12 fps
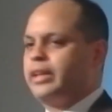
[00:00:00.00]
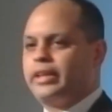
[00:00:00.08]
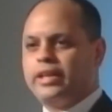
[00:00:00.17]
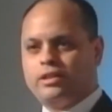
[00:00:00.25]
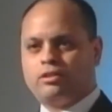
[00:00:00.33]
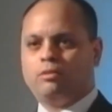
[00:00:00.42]
to
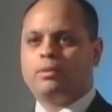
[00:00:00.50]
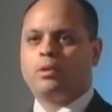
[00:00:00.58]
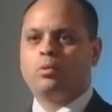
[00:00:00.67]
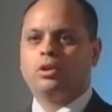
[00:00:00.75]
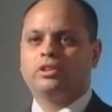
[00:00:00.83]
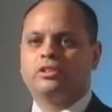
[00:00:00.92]
cancel my
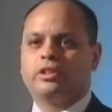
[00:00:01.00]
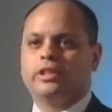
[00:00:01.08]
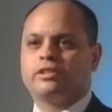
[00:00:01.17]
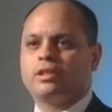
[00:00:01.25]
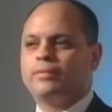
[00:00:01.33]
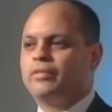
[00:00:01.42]
World
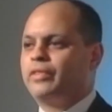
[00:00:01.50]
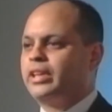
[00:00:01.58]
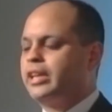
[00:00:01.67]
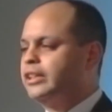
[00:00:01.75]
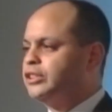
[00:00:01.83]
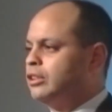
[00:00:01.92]
Internet Summit
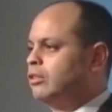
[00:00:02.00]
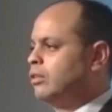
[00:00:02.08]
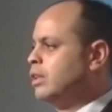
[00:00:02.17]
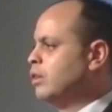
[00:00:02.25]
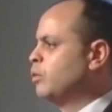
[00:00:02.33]
vacation and all.